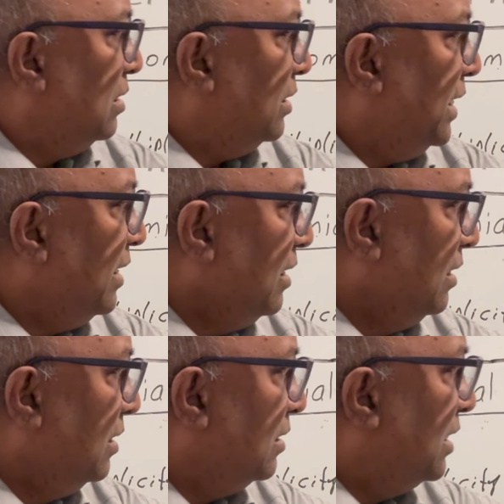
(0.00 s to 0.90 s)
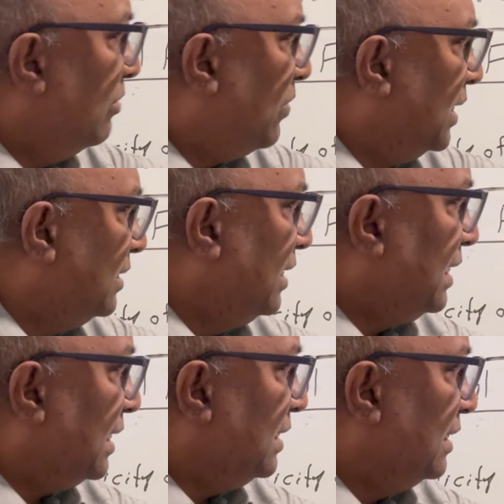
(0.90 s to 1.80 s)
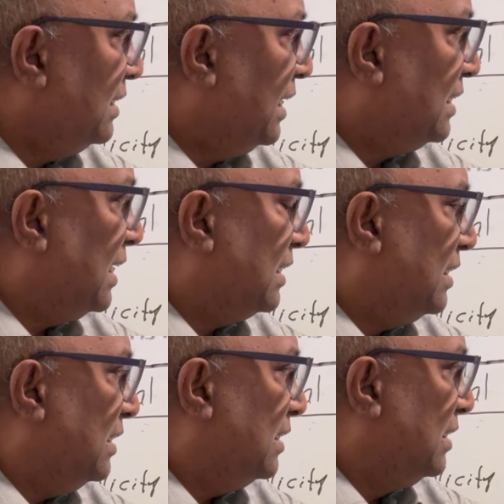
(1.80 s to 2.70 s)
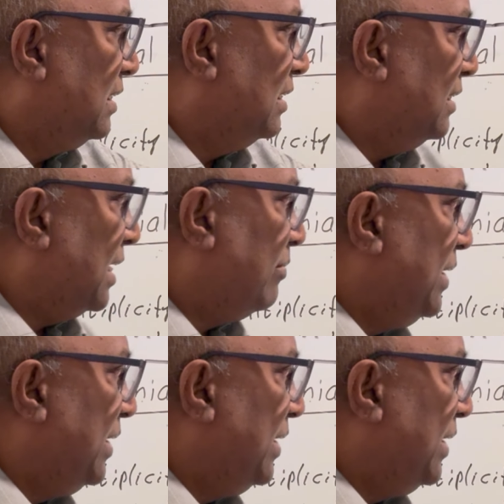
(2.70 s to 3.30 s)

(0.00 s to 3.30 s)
Then the function touches the x-axis. That